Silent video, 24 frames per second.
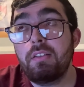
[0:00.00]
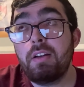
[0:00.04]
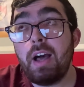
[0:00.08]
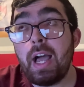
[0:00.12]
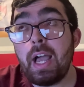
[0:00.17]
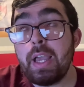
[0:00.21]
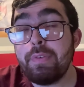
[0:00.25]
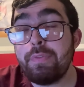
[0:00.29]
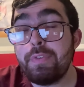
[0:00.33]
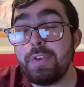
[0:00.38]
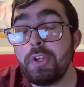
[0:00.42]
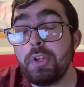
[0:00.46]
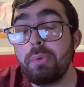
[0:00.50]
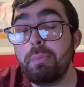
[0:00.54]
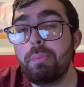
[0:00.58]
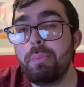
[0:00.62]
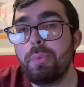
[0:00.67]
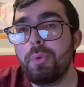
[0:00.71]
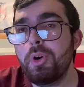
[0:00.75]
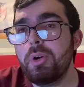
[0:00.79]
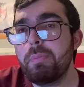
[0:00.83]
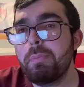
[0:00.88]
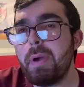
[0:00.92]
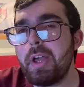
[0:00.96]
I feel
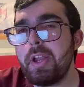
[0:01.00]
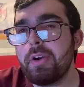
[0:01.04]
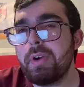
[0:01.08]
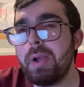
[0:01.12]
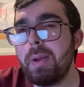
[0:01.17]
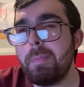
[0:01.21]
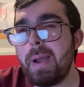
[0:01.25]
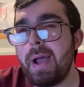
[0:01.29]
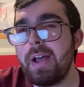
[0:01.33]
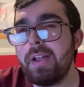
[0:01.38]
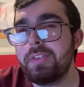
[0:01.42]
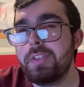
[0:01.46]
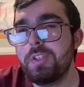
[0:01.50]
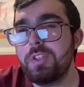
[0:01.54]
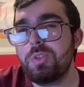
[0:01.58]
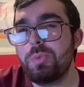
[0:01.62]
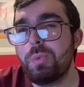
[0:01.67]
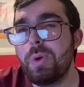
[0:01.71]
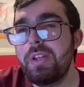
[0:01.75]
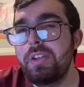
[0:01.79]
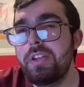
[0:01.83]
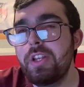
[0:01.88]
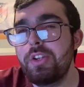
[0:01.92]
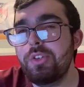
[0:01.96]
more better about this
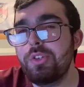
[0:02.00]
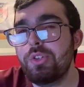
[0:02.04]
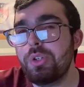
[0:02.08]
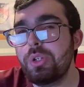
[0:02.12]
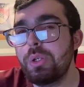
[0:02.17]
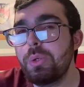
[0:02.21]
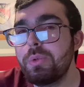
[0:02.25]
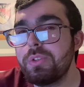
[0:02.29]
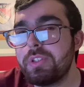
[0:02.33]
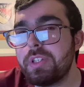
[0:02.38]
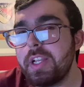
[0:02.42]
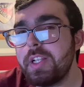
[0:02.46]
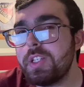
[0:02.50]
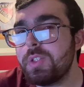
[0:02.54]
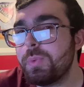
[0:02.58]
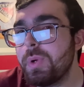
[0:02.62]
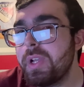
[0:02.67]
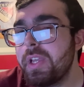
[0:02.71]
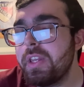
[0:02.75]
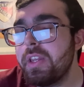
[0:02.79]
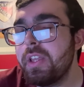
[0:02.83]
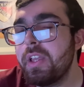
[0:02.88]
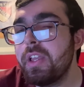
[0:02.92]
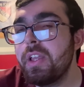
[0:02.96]
win than Tuesday's
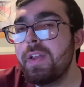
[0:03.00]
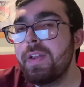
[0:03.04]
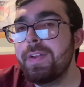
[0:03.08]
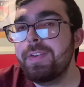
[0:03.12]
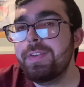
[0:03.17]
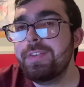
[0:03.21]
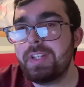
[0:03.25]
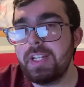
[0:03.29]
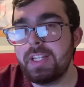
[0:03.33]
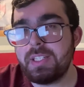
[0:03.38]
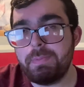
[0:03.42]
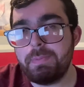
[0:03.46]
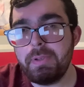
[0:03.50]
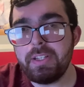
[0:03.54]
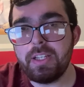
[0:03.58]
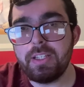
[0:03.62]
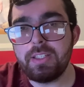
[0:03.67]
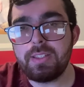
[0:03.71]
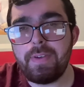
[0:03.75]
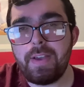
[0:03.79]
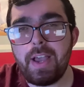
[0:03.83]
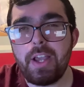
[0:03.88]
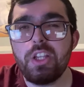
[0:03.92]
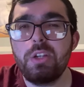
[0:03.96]
win, just because
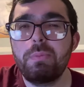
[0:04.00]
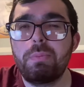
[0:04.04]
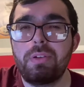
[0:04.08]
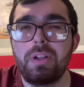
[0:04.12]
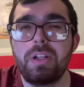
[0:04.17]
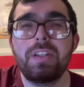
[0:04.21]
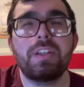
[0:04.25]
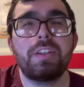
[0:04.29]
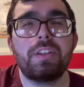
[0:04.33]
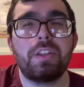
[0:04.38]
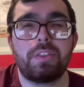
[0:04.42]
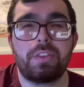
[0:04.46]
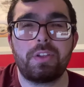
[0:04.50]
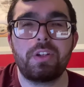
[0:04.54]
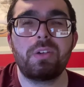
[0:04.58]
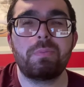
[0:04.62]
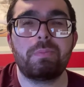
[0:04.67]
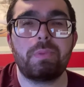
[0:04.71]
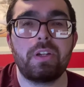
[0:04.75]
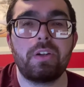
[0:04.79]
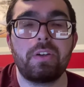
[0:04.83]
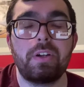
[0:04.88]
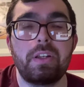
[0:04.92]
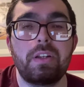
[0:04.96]
of how you played in the third
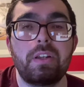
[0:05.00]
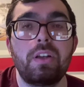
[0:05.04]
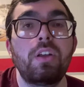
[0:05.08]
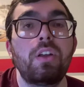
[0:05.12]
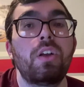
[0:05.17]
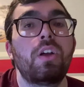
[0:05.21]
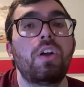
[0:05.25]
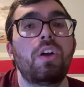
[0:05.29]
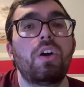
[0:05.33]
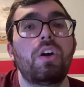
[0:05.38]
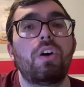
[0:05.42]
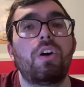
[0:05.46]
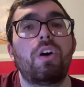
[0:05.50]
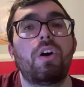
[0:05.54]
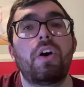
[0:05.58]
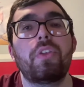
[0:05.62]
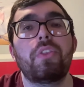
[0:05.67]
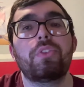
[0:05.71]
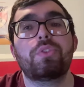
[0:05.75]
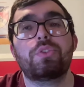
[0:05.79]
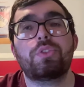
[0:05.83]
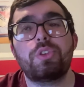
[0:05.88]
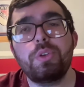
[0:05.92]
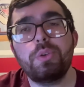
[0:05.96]
period.
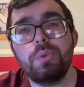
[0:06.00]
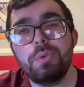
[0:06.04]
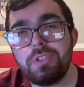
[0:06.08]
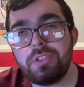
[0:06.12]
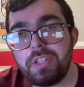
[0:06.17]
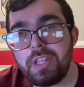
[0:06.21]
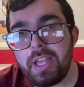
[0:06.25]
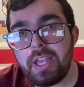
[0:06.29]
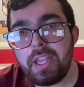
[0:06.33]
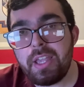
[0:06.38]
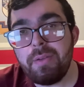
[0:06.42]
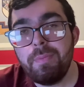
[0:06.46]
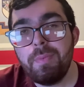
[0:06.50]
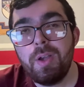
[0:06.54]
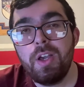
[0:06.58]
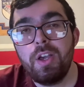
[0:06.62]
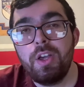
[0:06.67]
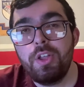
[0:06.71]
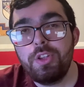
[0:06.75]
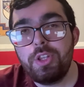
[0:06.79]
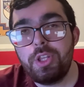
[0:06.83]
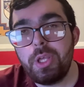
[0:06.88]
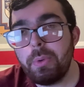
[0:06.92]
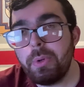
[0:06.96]
On Tuesday,
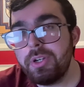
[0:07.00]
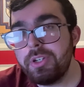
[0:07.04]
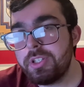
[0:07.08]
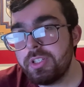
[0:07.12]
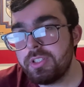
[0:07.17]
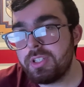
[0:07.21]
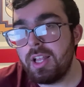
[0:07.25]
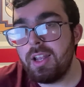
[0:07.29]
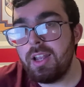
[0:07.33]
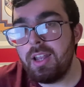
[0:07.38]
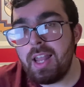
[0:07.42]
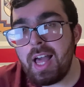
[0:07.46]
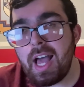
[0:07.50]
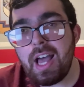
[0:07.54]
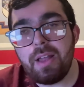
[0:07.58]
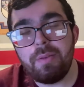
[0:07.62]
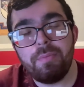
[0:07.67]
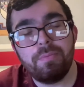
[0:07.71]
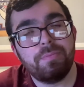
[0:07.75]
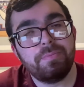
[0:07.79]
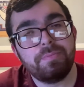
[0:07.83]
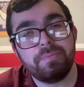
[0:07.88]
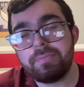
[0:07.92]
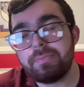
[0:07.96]
there was just a lot
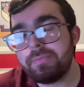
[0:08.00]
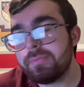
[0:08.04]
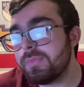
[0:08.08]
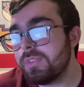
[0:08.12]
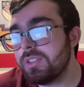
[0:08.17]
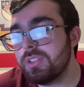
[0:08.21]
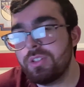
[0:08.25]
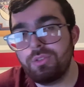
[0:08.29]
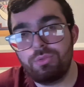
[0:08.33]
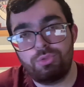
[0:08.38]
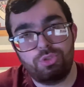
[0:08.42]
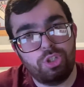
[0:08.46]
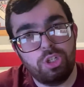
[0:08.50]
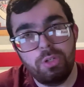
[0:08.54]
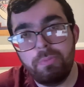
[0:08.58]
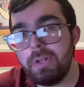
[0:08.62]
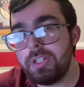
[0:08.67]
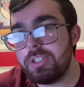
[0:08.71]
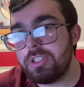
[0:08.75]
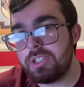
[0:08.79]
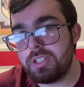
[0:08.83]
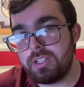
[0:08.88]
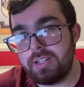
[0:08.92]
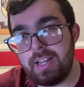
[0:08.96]
too
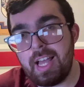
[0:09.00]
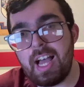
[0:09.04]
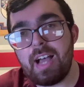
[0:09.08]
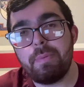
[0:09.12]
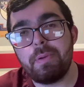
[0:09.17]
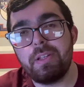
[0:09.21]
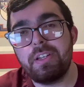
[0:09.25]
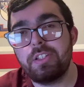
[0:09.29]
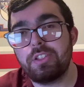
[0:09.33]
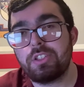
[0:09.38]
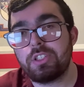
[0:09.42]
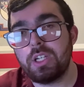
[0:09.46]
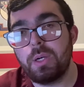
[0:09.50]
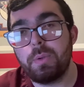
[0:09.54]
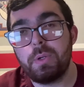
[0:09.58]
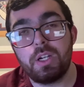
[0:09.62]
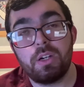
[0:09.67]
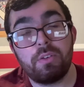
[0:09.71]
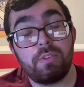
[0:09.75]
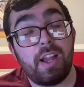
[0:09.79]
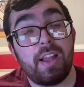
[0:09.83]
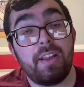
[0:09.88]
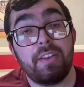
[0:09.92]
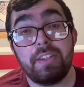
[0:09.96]
much sloppiness going
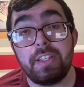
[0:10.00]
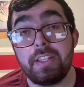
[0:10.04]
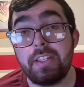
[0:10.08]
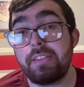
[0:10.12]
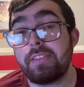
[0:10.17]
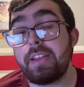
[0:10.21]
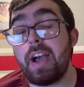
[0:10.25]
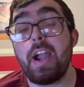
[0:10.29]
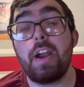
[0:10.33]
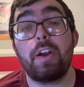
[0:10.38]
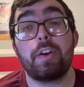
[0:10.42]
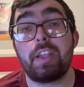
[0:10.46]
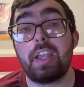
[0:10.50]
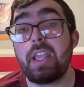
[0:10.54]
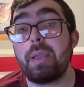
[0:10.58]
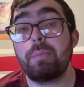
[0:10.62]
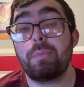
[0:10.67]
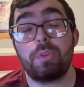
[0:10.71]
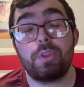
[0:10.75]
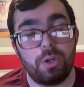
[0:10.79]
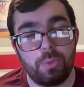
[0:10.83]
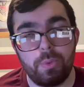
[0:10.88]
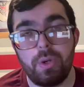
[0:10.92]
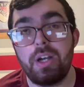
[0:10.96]
around the entire game.
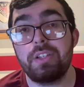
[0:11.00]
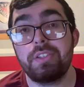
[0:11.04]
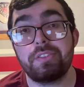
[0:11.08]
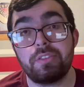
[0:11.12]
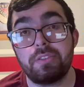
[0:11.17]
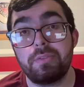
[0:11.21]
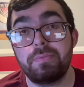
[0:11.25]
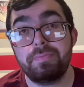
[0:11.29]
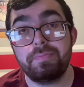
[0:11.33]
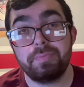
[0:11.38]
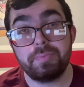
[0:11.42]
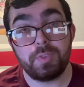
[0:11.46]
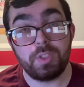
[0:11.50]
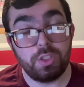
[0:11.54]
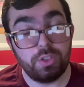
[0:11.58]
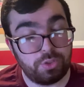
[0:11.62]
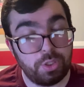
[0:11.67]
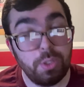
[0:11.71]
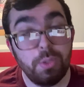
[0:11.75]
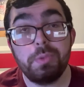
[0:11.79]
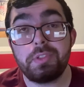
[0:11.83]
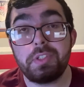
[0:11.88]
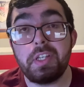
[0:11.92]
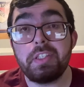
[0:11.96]
There was.
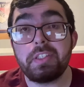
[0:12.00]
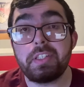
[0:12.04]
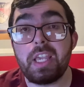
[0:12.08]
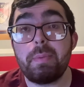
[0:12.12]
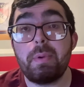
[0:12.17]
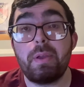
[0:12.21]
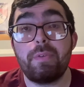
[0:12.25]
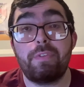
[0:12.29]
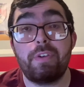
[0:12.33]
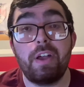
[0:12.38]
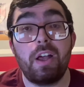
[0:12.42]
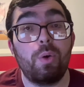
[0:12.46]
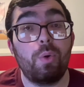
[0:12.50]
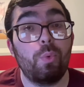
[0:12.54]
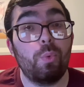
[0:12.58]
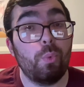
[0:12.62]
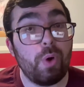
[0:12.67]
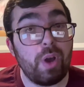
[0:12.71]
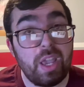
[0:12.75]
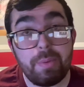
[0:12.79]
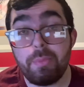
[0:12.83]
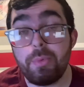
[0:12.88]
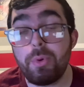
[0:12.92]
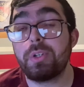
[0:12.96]
Tuesday's game, it felt
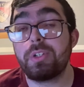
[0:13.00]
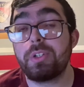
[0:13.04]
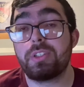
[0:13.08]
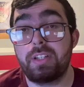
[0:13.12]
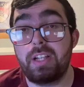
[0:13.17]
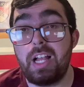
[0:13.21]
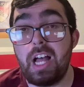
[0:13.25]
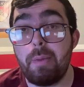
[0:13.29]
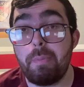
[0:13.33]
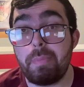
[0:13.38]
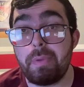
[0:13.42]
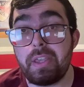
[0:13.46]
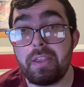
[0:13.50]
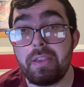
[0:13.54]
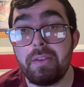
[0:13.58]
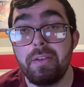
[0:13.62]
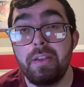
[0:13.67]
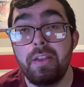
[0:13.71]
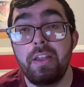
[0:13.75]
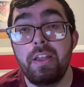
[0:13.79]
way more sloppy.